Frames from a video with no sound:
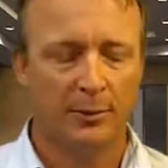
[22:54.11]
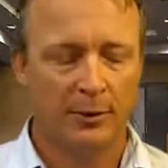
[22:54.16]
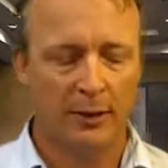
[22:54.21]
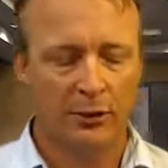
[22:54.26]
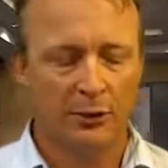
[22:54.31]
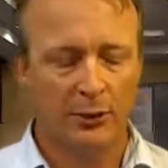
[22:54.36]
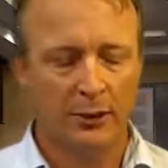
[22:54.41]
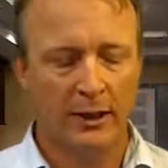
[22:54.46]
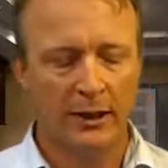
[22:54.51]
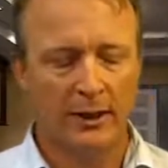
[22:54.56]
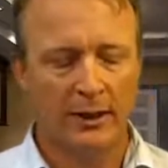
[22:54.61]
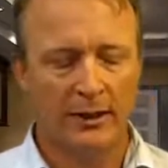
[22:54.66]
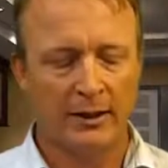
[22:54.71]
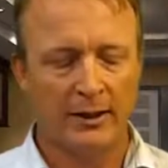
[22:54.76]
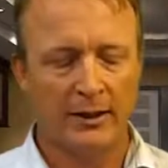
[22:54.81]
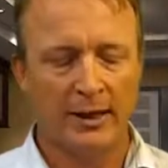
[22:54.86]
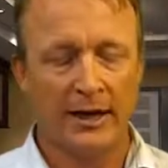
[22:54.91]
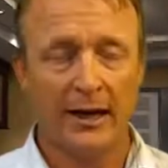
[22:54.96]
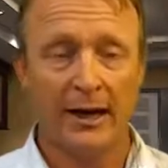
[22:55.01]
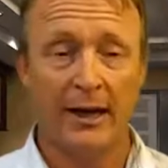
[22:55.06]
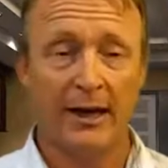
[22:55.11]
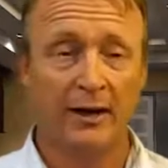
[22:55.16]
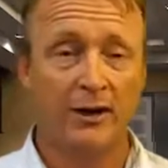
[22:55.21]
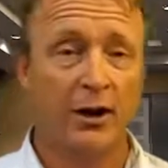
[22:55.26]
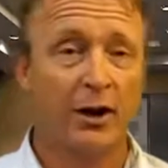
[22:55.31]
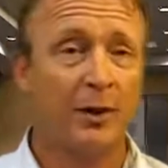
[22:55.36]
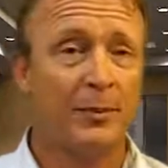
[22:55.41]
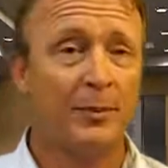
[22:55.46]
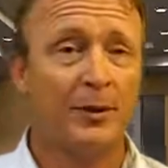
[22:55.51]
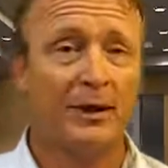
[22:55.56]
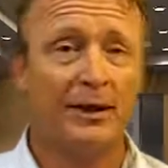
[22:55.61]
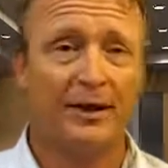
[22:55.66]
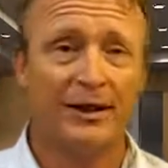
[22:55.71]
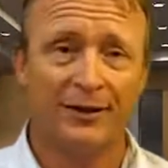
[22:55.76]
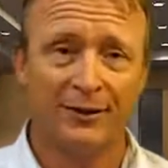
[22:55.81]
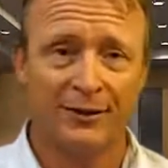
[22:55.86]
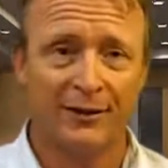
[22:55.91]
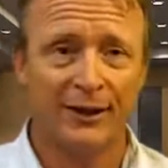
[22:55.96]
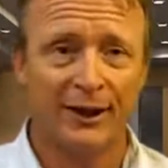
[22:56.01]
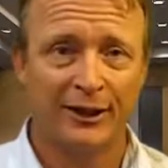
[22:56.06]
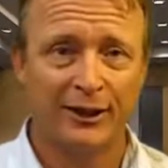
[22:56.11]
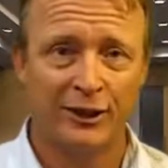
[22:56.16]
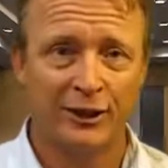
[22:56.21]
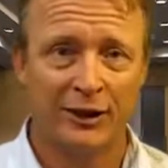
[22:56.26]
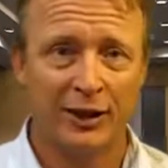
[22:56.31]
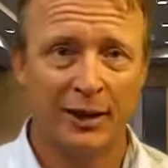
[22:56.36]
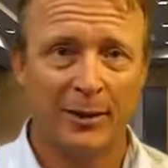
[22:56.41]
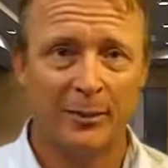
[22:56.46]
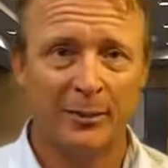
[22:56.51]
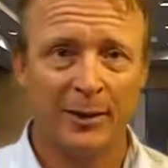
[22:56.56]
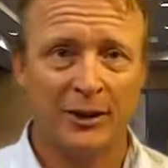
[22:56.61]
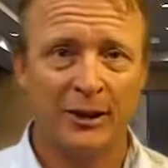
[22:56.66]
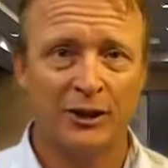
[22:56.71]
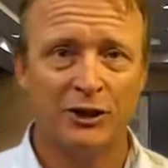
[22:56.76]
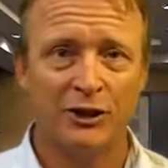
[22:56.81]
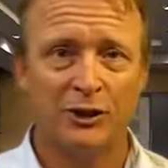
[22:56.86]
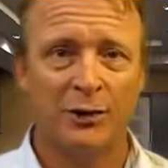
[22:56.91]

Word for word: between a carpet installation company